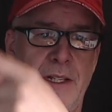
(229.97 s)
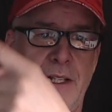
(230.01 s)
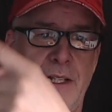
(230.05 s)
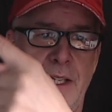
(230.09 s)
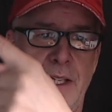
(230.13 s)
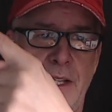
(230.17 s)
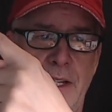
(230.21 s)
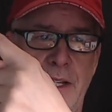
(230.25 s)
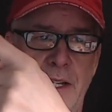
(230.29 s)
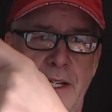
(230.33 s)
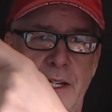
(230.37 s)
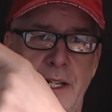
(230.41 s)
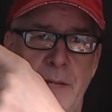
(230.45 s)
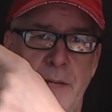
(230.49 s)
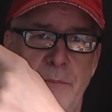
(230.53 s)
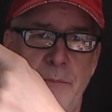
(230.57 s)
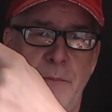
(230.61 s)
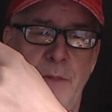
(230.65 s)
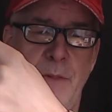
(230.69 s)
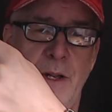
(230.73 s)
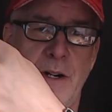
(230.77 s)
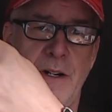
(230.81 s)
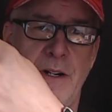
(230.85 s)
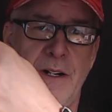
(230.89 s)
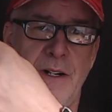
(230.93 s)
And then up
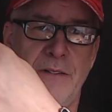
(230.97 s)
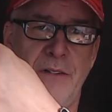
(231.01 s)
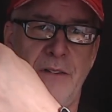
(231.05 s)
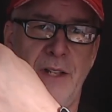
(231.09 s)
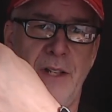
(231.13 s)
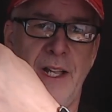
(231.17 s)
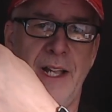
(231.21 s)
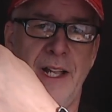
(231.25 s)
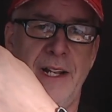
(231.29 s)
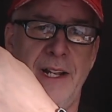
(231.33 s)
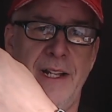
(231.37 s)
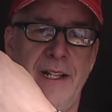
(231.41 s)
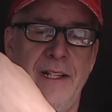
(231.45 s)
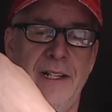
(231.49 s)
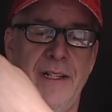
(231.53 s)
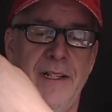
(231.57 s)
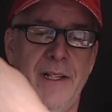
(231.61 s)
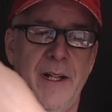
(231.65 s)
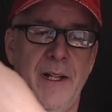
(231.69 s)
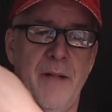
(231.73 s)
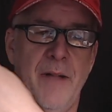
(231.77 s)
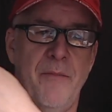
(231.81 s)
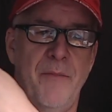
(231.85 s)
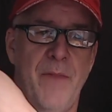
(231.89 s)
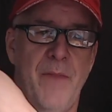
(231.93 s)
there I've got a
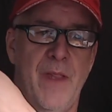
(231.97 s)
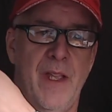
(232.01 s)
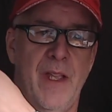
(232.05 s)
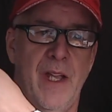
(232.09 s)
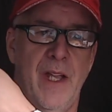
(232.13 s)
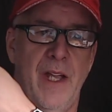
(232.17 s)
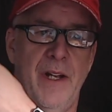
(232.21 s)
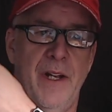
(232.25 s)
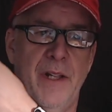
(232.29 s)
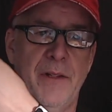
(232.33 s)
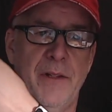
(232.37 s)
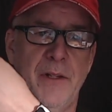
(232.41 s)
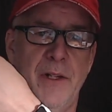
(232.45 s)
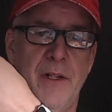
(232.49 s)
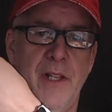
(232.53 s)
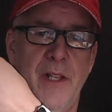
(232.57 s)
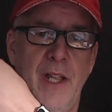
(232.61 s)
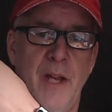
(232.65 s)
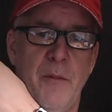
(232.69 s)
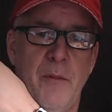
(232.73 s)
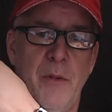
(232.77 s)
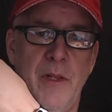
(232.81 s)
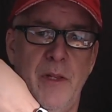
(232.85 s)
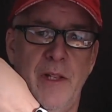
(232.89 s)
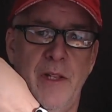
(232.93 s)
um, another
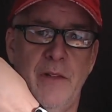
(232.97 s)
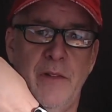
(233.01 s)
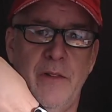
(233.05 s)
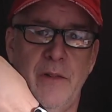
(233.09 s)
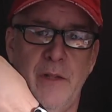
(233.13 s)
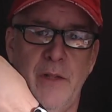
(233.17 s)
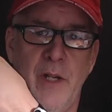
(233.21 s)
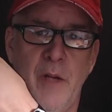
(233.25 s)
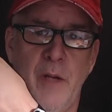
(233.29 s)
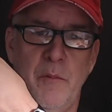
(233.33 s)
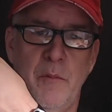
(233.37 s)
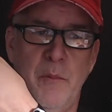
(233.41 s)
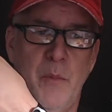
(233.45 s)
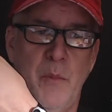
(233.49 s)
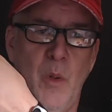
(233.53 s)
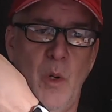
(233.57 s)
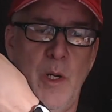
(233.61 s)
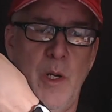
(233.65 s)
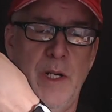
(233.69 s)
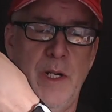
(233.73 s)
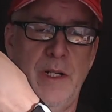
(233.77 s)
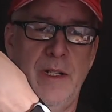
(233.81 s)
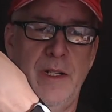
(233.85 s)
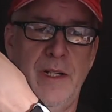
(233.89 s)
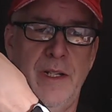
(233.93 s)
camera that's uh,
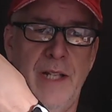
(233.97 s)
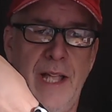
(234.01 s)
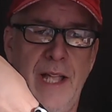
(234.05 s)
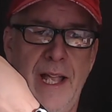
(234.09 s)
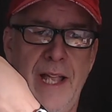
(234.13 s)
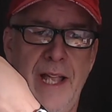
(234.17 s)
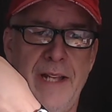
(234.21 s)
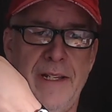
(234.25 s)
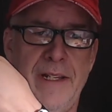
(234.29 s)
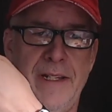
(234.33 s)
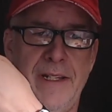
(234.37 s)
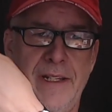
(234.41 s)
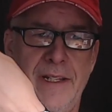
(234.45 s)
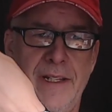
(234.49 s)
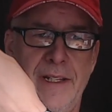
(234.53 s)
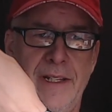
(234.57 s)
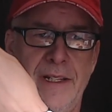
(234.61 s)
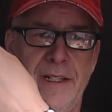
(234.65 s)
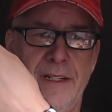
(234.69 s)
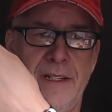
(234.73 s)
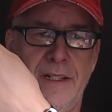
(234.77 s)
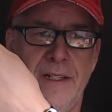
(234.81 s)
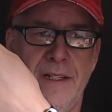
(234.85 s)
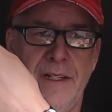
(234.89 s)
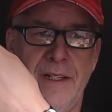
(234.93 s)
pointing at
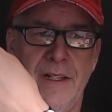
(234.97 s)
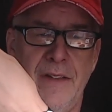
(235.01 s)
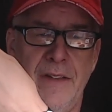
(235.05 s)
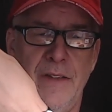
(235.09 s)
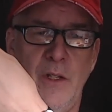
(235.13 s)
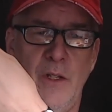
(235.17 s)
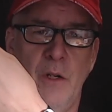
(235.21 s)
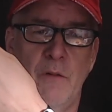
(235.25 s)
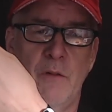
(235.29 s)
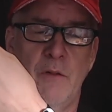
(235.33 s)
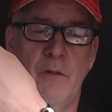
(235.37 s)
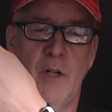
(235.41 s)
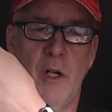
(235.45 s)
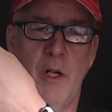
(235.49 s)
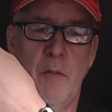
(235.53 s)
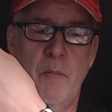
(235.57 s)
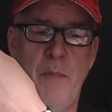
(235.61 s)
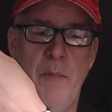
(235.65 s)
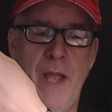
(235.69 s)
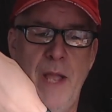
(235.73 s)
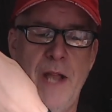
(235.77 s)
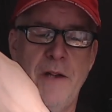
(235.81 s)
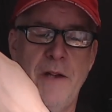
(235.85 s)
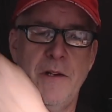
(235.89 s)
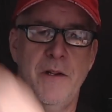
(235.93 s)
uh, the overall
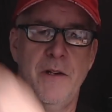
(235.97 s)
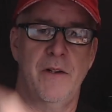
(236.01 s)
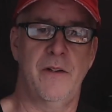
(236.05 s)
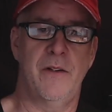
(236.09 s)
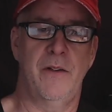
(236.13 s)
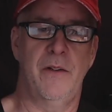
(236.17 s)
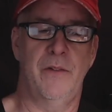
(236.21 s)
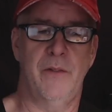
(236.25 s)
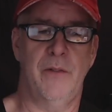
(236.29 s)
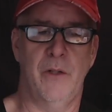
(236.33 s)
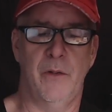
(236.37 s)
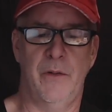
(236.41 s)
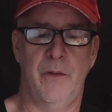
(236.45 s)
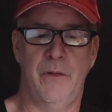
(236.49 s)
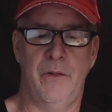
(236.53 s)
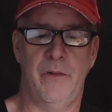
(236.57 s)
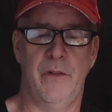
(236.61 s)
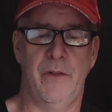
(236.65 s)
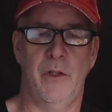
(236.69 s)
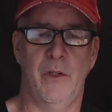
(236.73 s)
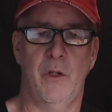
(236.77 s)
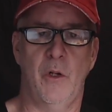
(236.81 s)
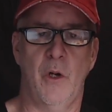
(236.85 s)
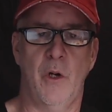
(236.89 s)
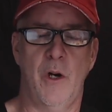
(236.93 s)
bench. So this
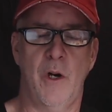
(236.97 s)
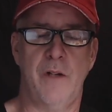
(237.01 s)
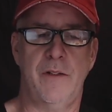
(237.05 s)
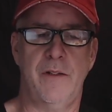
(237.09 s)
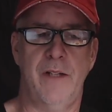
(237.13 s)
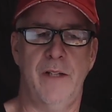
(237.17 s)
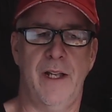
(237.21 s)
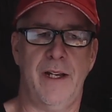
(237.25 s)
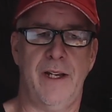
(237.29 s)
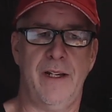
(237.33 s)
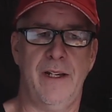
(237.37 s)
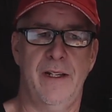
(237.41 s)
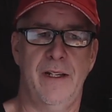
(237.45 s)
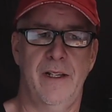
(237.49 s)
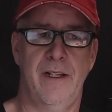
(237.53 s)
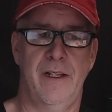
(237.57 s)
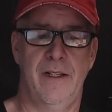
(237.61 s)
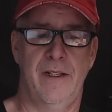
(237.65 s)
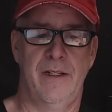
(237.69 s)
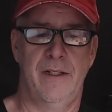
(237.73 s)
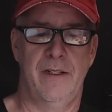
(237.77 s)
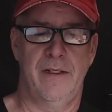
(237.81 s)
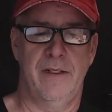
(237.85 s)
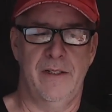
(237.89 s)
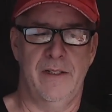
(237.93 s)
is a Horatech
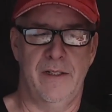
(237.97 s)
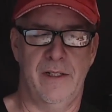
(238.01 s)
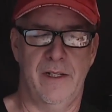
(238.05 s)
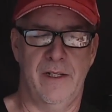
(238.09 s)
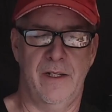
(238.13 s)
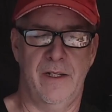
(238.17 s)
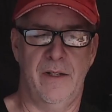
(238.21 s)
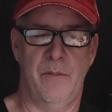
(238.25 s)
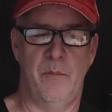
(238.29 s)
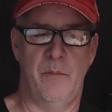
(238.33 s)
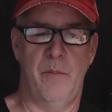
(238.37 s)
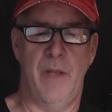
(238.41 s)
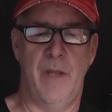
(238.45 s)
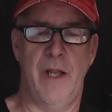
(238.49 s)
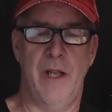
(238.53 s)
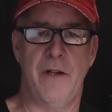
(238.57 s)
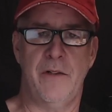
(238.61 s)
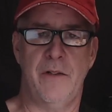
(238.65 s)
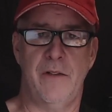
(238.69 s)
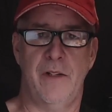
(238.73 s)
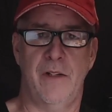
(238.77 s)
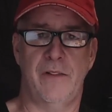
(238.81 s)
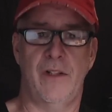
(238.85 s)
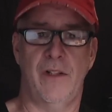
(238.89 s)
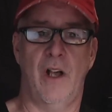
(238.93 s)
uh,
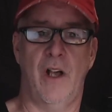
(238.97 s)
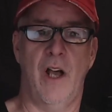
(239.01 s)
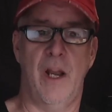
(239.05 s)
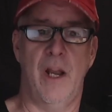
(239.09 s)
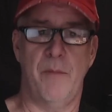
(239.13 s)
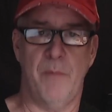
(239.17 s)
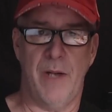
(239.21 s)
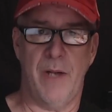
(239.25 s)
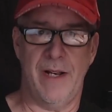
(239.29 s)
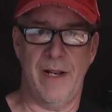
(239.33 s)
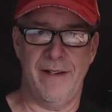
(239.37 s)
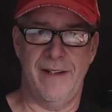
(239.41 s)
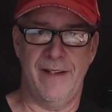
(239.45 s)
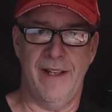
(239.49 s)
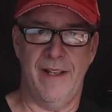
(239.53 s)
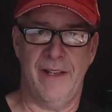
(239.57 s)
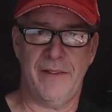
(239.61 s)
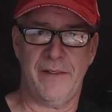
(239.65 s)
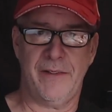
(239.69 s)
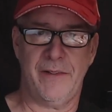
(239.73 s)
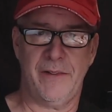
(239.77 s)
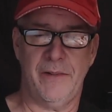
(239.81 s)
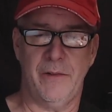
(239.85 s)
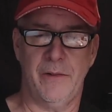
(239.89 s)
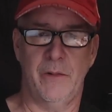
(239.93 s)
bench that's on my
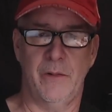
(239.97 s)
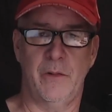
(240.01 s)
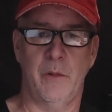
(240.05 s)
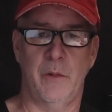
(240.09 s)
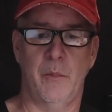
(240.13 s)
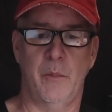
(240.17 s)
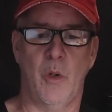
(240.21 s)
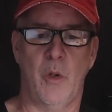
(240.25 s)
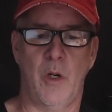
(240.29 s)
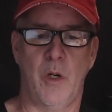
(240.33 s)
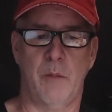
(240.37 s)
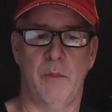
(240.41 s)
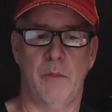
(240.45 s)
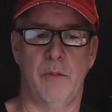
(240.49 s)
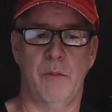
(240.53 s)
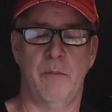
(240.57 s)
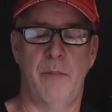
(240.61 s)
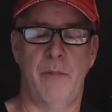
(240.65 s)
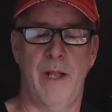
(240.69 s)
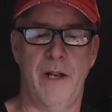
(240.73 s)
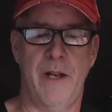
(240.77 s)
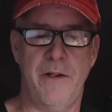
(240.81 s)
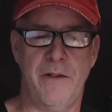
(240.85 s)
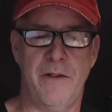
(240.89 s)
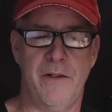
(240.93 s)
desk, so it's a portable
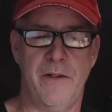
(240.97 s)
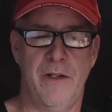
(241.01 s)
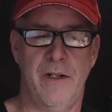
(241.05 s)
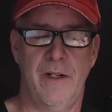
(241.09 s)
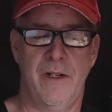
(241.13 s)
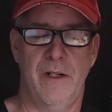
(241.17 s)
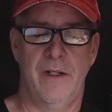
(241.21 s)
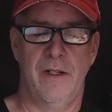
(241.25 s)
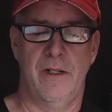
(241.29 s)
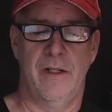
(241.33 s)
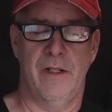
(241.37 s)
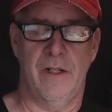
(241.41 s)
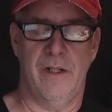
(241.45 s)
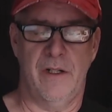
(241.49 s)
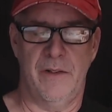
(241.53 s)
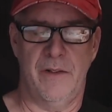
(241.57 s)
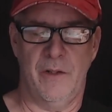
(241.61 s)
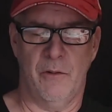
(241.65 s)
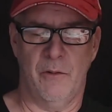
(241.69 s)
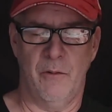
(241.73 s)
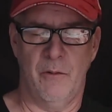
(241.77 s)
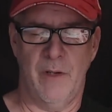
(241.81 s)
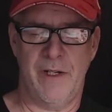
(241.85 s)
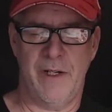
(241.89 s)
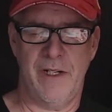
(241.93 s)
bench. Uh,
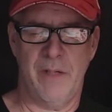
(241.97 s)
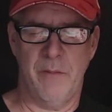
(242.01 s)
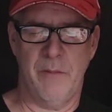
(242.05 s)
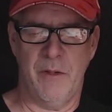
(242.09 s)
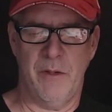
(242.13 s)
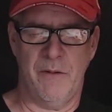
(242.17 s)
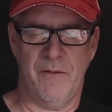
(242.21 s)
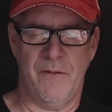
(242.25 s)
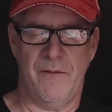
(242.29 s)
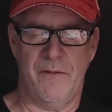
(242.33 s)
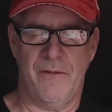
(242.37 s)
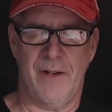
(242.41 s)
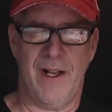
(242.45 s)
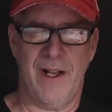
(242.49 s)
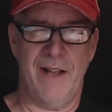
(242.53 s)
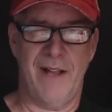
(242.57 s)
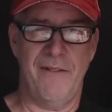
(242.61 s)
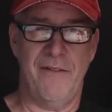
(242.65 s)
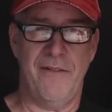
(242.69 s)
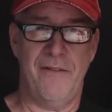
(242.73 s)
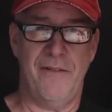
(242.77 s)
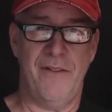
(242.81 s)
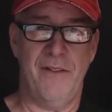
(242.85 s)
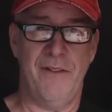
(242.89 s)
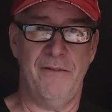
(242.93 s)
they'll run you about
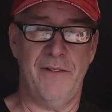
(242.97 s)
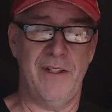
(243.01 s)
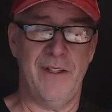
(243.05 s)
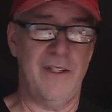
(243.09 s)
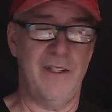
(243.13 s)
550